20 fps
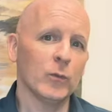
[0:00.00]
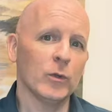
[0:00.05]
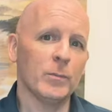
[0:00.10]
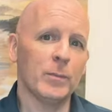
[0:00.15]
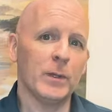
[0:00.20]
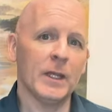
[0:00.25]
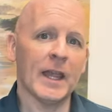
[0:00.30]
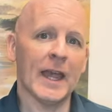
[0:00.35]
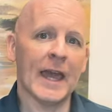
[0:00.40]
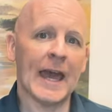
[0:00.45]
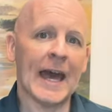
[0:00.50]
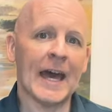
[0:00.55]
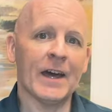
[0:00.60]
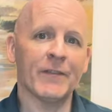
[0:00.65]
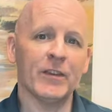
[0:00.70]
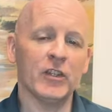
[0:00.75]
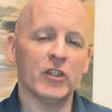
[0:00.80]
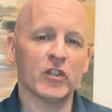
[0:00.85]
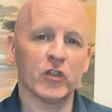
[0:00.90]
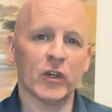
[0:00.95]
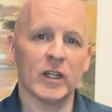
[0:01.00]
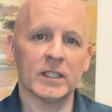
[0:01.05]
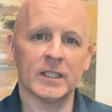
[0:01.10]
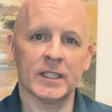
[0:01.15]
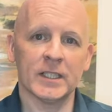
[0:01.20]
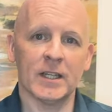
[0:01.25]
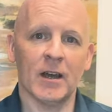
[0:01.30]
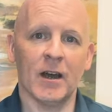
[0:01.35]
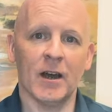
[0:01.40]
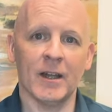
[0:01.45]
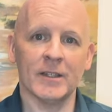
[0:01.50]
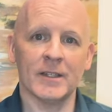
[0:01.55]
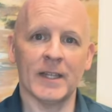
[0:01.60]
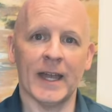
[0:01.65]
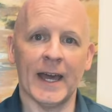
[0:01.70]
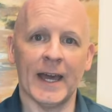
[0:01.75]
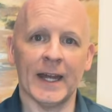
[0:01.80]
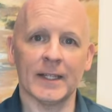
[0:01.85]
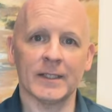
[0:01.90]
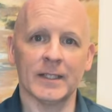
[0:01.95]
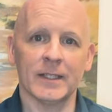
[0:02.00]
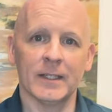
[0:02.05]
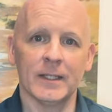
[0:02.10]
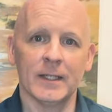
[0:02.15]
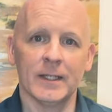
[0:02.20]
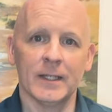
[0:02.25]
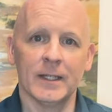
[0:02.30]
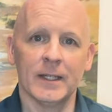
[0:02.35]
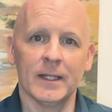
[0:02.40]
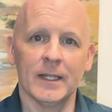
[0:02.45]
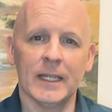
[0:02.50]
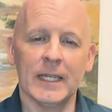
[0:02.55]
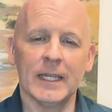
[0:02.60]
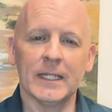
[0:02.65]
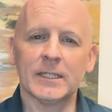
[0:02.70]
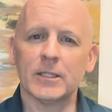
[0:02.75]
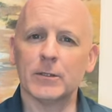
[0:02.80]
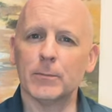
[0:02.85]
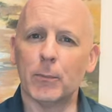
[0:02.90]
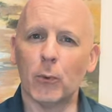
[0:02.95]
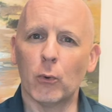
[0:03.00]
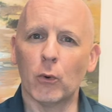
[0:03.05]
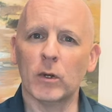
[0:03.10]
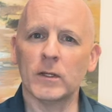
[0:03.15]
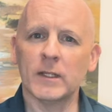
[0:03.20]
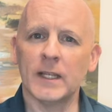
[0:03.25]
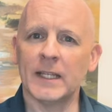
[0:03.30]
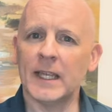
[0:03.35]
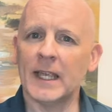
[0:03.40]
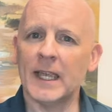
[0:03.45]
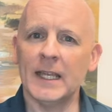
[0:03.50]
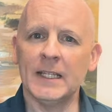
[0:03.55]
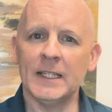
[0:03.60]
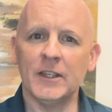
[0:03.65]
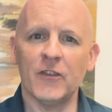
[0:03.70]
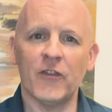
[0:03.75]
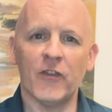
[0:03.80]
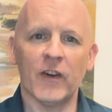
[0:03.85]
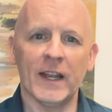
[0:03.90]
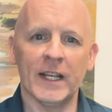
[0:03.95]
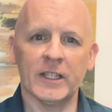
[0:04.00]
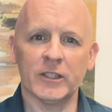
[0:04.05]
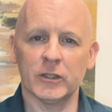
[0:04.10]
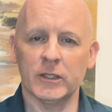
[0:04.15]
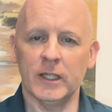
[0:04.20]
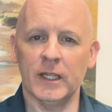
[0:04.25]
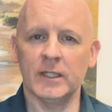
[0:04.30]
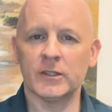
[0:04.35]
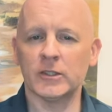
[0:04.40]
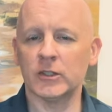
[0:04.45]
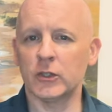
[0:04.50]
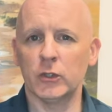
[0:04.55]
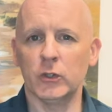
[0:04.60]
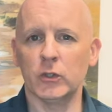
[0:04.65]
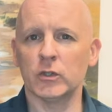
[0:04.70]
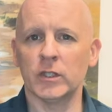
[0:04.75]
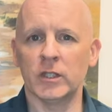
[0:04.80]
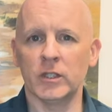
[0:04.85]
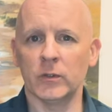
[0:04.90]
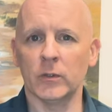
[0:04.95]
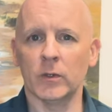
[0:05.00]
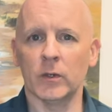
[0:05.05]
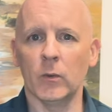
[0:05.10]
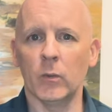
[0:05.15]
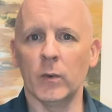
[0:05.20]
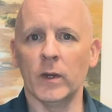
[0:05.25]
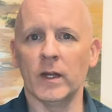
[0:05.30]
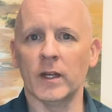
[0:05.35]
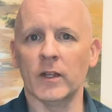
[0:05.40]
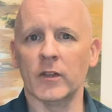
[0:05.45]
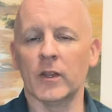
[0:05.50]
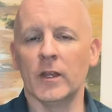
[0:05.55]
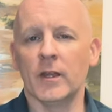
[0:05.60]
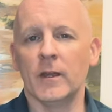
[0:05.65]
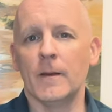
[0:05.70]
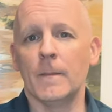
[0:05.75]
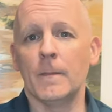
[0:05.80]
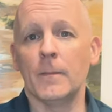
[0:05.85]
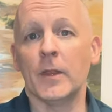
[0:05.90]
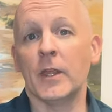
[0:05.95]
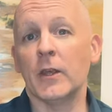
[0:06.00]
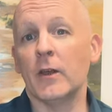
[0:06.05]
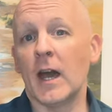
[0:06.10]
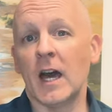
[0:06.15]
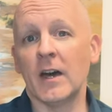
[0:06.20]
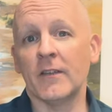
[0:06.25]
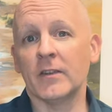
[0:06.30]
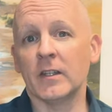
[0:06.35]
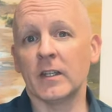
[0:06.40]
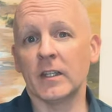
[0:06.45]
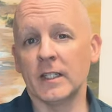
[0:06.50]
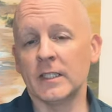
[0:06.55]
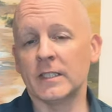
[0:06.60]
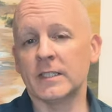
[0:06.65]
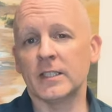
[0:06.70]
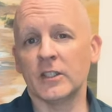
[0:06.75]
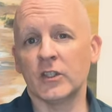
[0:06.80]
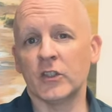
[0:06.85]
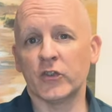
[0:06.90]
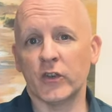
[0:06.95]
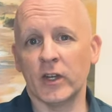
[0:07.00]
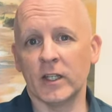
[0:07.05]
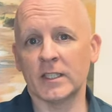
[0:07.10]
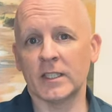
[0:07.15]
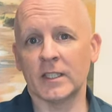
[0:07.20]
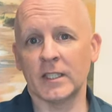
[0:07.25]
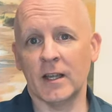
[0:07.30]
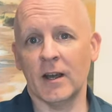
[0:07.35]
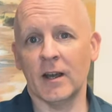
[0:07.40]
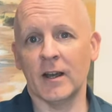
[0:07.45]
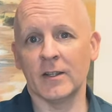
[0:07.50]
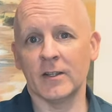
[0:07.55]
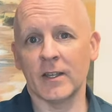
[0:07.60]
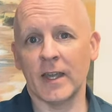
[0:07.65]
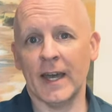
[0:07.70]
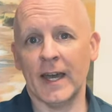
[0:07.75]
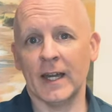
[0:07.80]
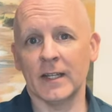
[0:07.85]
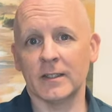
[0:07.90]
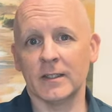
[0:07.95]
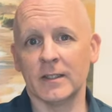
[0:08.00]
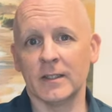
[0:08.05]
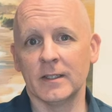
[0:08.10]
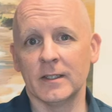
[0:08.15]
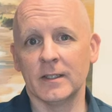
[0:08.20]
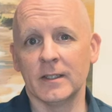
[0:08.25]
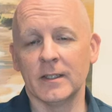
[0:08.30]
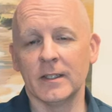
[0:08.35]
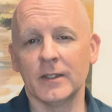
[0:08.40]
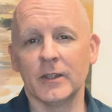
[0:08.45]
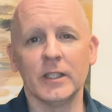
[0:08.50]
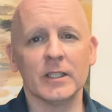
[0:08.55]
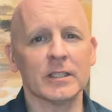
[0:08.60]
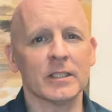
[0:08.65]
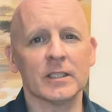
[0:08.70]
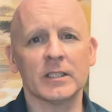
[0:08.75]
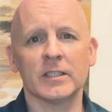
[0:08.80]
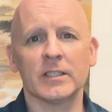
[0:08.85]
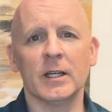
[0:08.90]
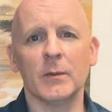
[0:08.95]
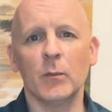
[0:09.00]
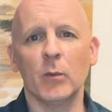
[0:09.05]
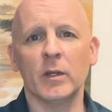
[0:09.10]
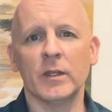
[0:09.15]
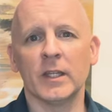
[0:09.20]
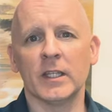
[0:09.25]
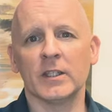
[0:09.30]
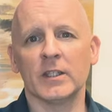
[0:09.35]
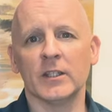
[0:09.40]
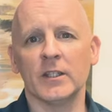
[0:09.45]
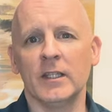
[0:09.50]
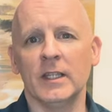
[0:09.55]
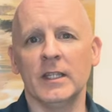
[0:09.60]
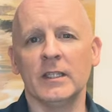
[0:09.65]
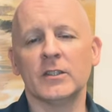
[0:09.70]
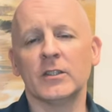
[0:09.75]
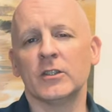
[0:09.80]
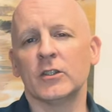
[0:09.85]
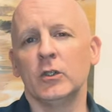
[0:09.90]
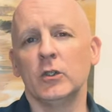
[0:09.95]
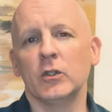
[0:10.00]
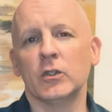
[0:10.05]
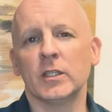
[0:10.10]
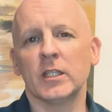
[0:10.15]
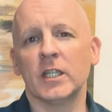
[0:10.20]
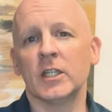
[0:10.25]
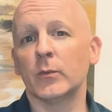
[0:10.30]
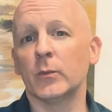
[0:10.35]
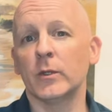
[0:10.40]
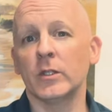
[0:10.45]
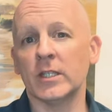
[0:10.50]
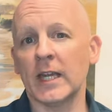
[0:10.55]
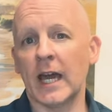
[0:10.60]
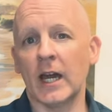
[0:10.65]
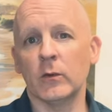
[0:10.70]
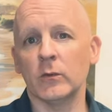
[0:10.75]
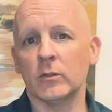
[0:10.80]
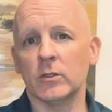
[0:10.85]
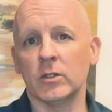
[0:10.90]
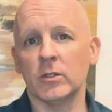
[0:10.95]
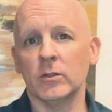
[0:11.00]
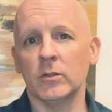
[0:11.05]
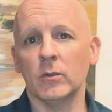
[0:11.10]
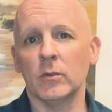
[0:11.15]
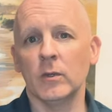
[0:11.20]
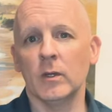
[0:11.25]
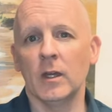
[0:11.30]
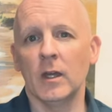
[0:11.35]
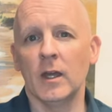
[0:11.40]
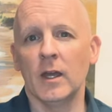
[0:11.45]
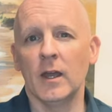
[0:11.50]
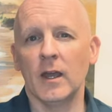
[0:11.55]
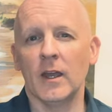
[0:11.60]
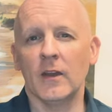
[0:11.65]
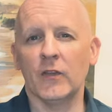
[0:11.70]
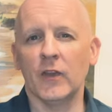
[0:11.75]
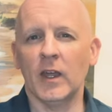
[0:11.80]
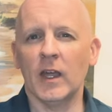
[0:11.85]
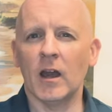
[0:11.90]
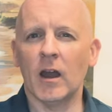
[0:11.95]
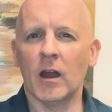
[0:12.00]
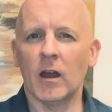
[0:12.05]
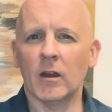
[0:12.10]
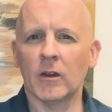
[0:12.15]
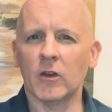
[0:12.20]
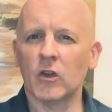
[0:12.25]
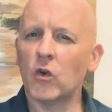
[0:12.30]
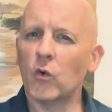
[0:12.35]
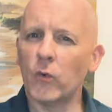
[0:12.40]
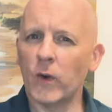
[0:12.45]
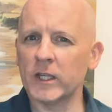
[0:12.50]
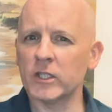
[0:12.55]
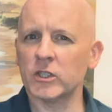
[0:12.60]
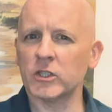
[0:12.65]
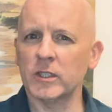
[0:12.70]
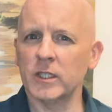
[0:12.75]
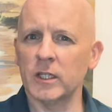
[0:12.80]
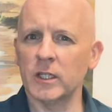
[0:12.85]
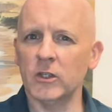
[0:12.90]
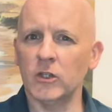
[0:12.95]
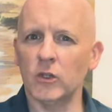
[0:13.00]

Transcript: would be to have a trusted contact. It's important that any financial institution that you are with that you have a listed trusted contact. This is someone that the institution can reach out to if they are questioning